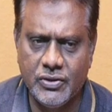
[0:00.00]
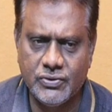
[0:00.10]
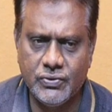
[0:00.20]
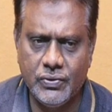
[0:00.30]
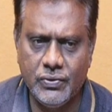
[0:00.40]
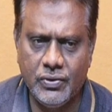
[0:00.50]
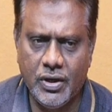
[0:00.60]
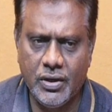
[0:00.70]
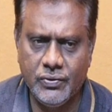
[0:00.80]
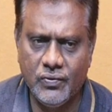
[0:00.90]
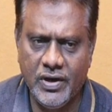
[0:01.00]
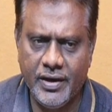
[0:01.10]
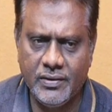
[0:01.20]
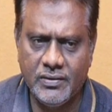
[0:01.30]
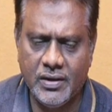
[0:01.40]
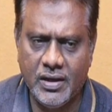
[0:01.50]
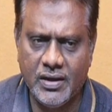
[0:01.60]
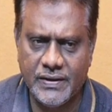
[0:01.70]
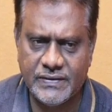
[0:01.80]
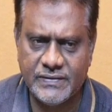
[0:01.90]
So to learn
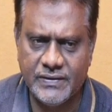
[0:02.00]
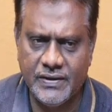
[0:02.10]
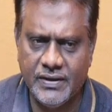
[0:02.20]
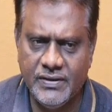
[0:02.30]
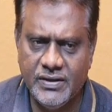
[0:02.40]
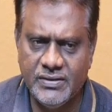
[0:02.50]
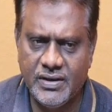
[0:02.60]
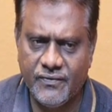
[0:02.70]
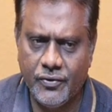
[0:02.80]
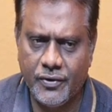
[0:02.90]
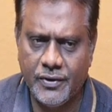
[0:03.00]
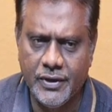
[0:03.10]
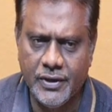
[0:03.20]
these the four,